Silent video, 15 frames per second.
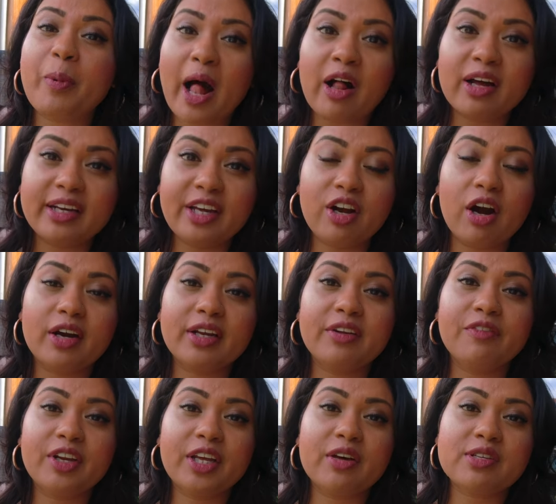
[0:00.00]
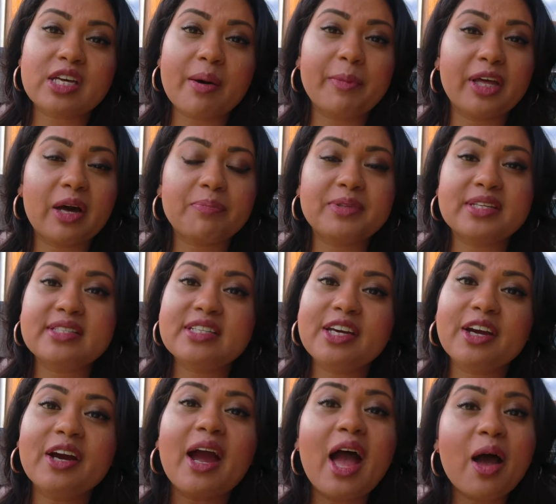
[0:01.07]
balcony gardening videos coming up this
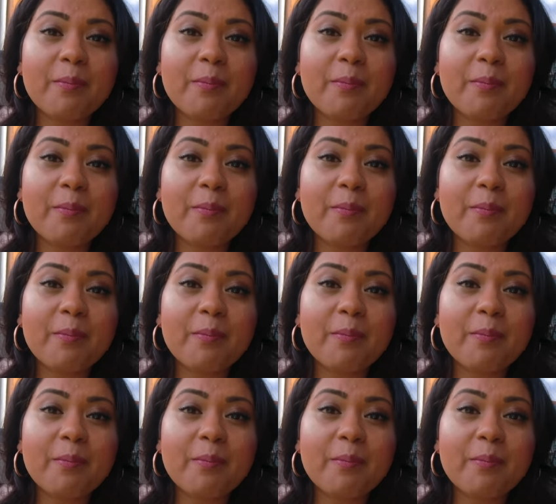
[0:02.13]
year,